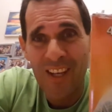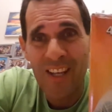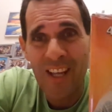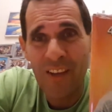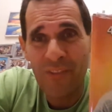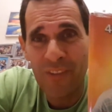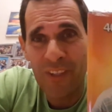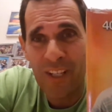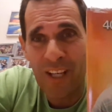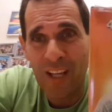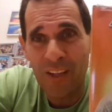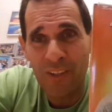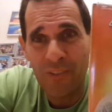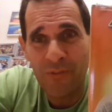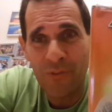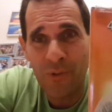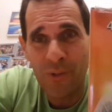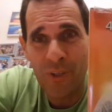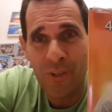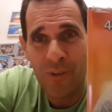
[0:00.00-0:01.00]
Definitely not the
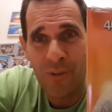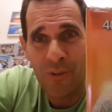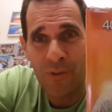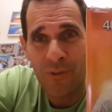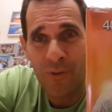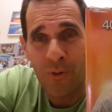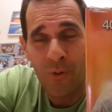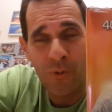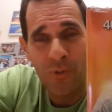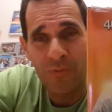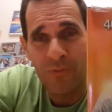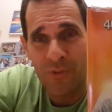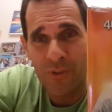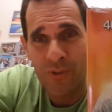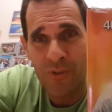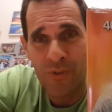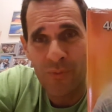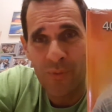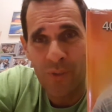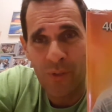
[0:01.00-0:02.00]
40 year old
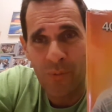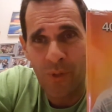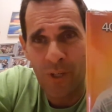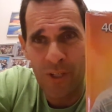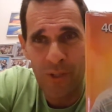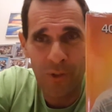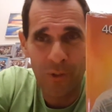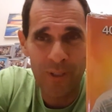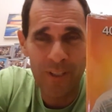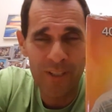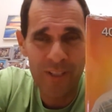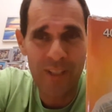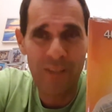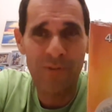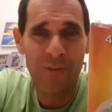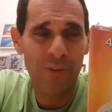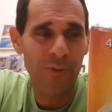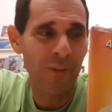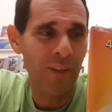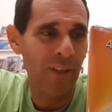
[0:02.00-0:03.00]
virgin with the one and only
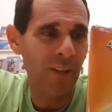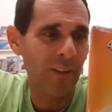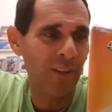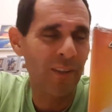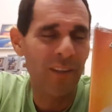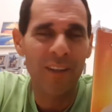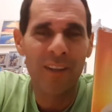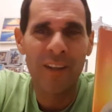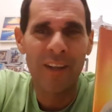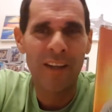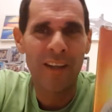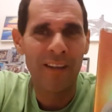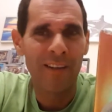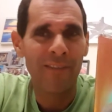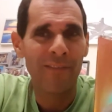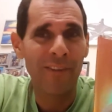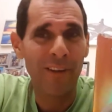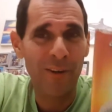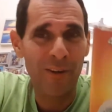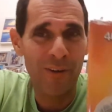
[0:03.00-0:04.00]
Steve Carell.
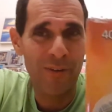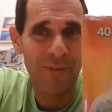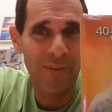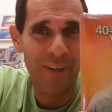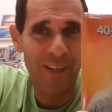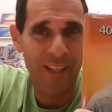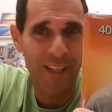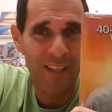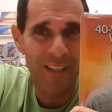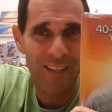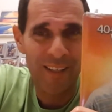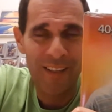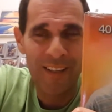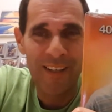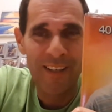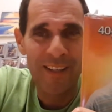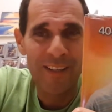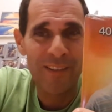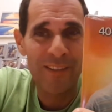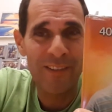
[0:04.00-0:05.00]
Very funny.
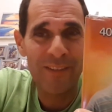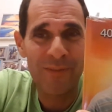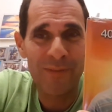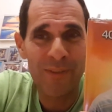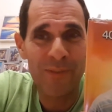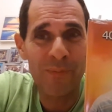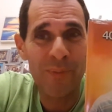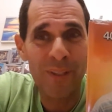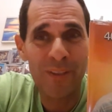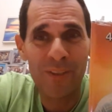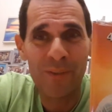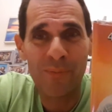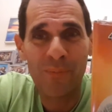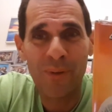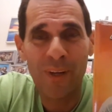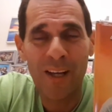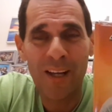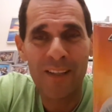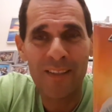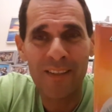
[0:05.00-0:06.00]
This was a big
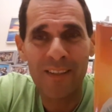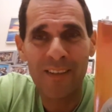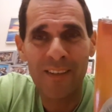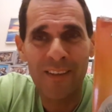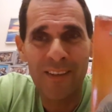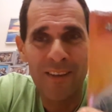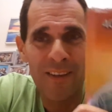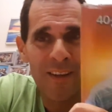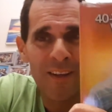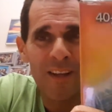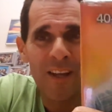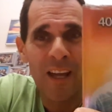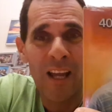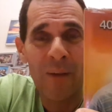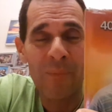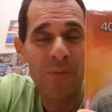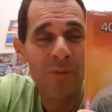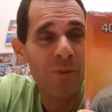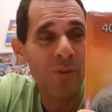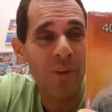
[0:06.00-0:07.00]
surprise, and
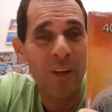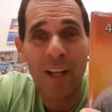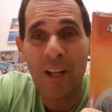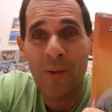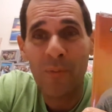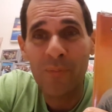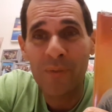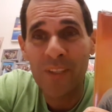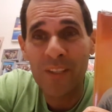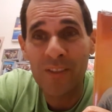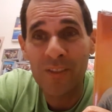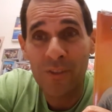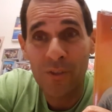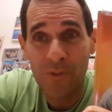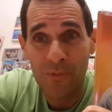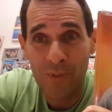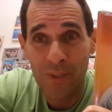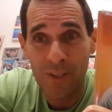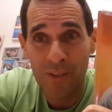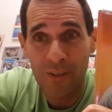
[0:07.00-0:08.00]
I'm sure it helped his
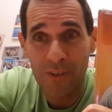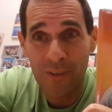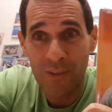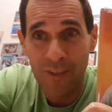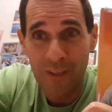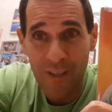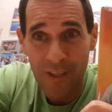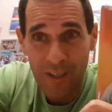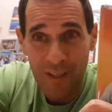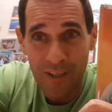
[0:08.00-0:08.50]
career.